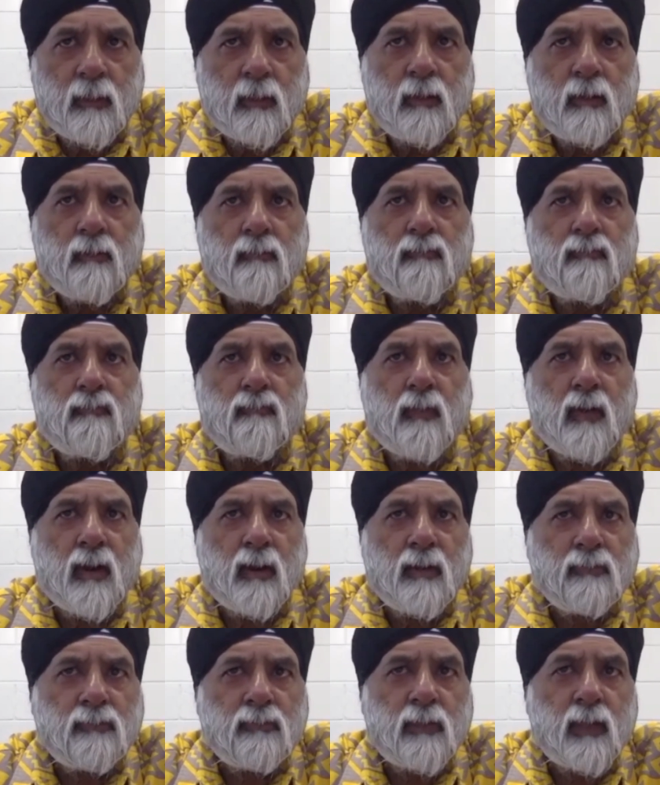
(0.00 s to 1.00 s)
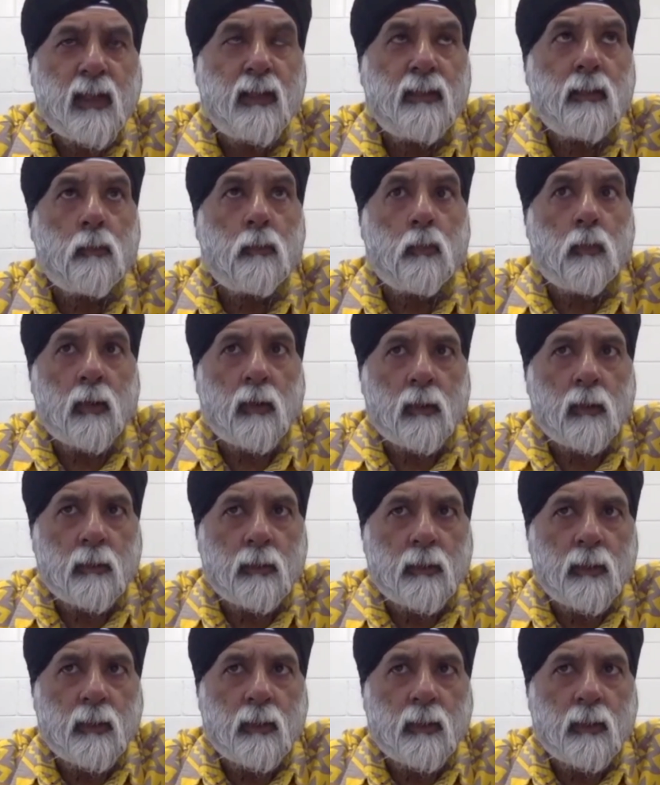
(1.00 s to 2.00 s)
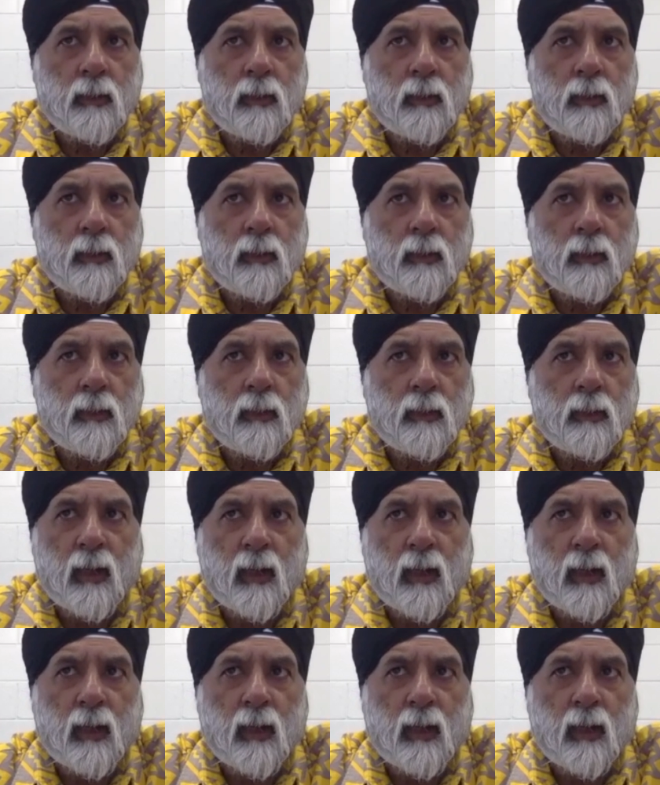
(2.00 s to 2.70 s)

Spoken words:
first in the world in the Times